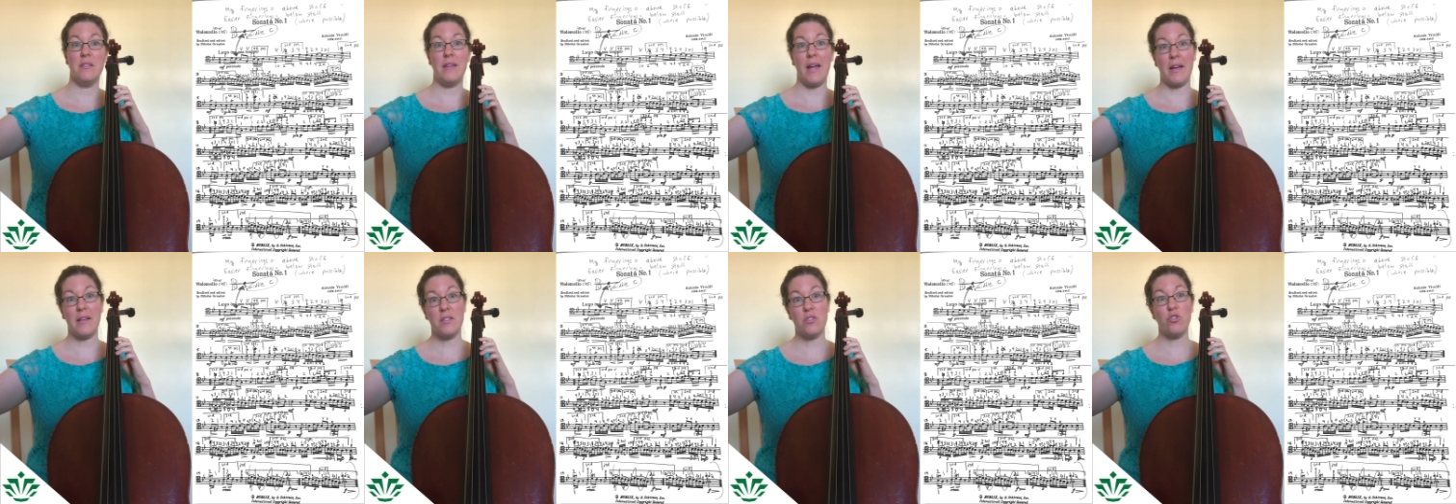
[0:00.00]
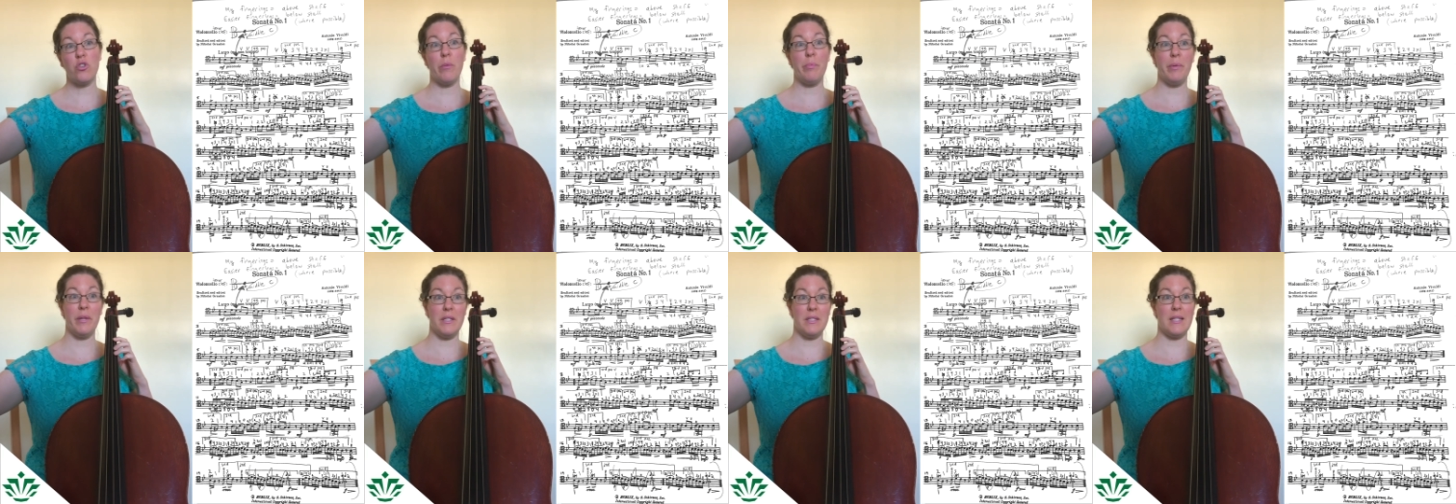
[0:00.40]
next
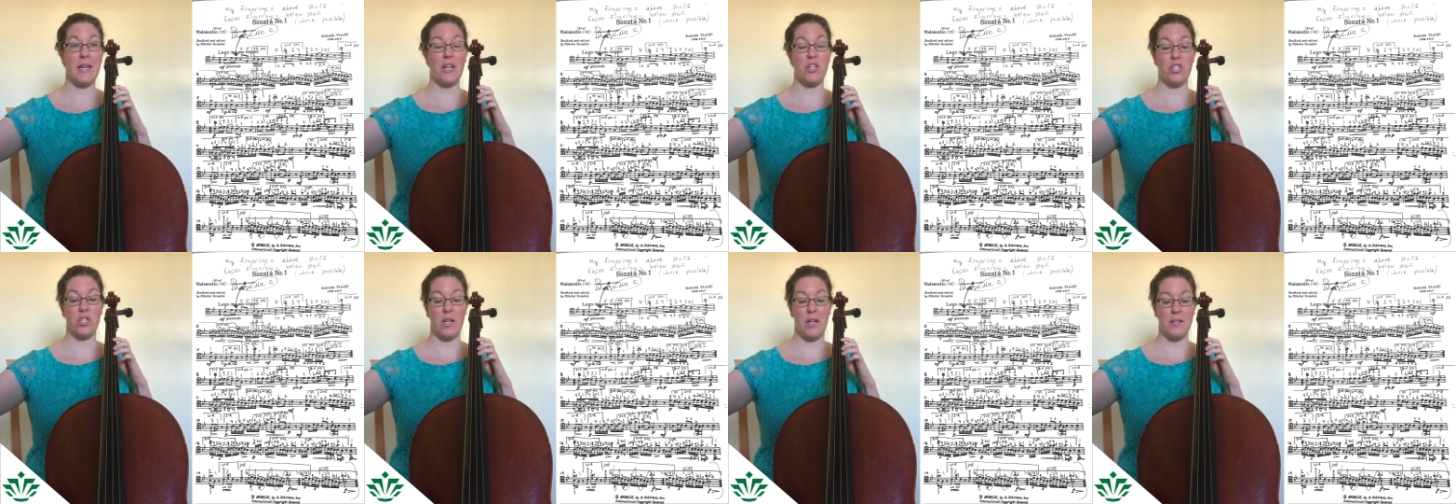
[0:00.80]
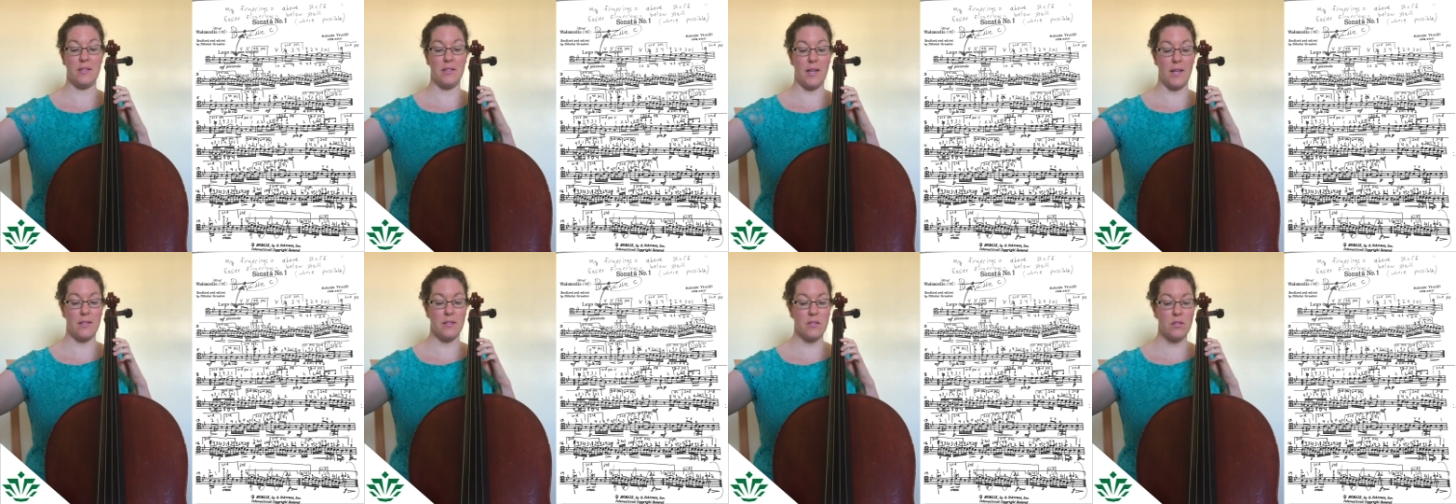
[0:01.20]
triplet section
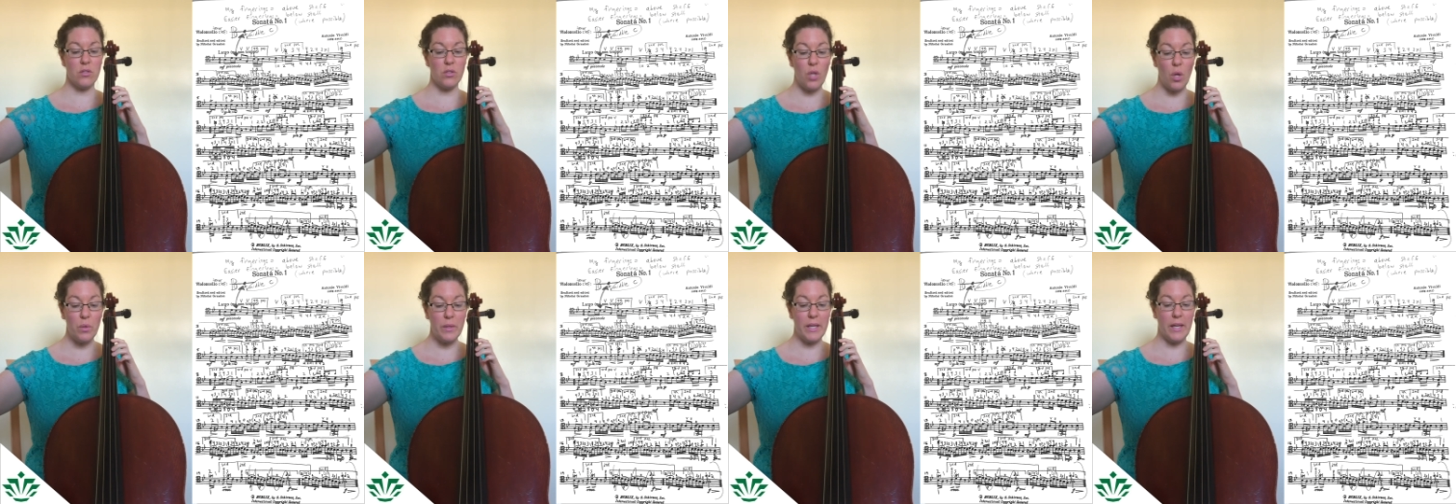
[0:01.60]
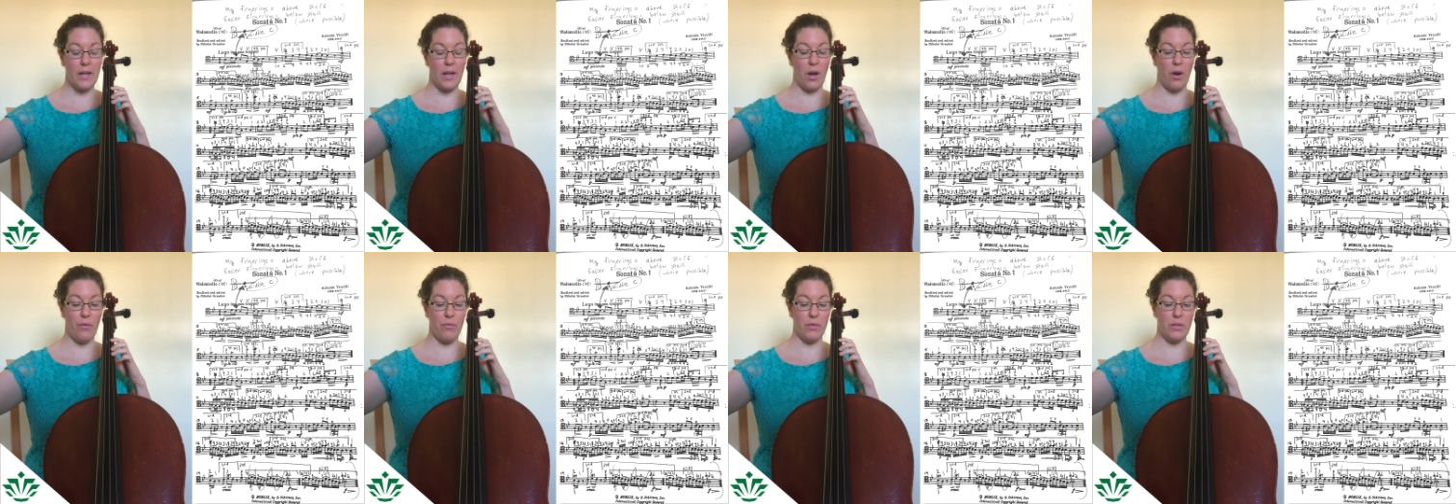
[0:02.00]
as slowly and
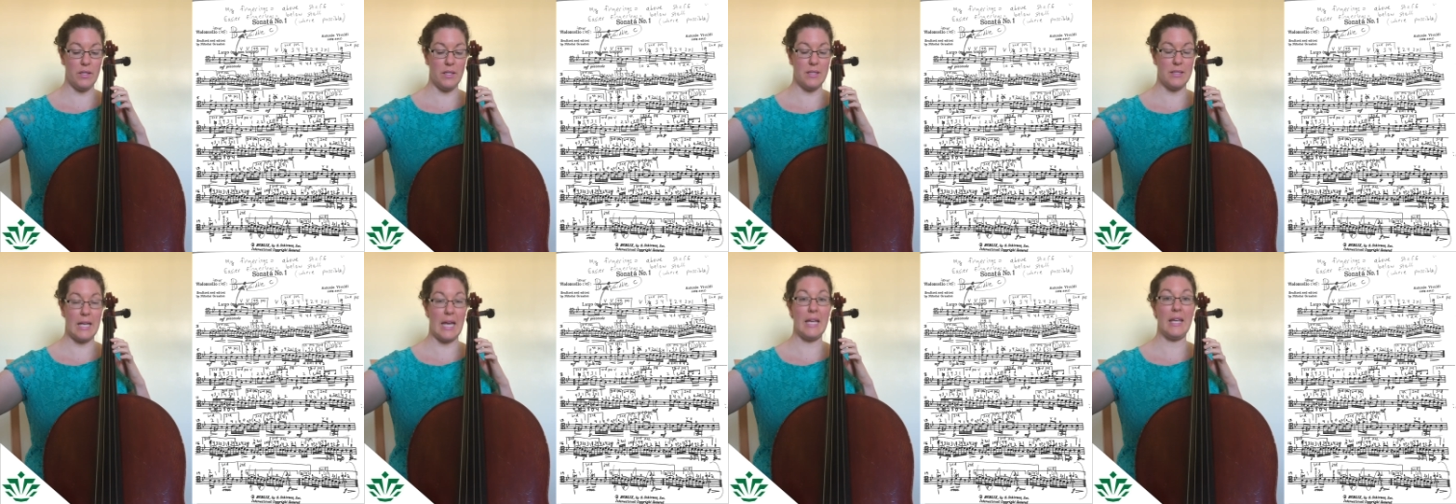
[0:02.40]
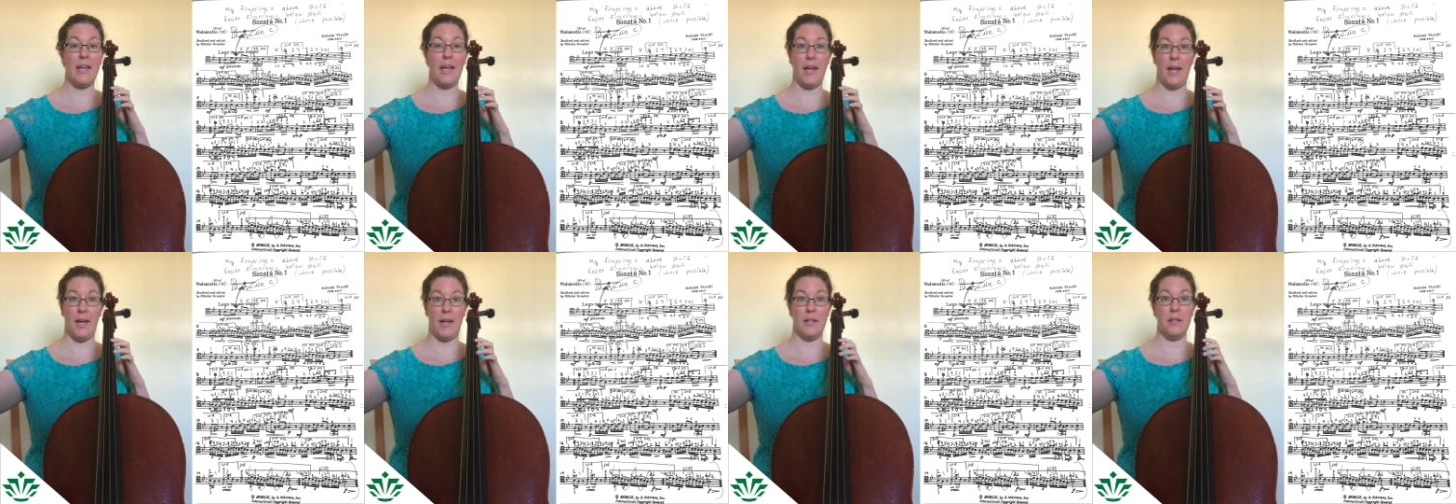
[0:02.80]
carefully as I
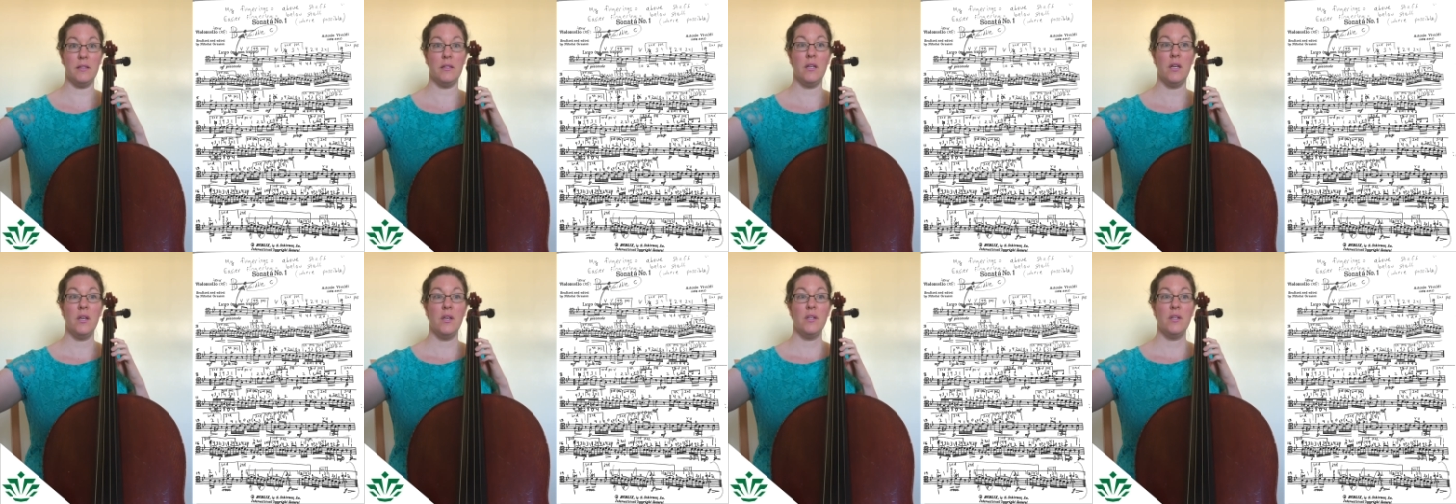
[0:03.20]
can.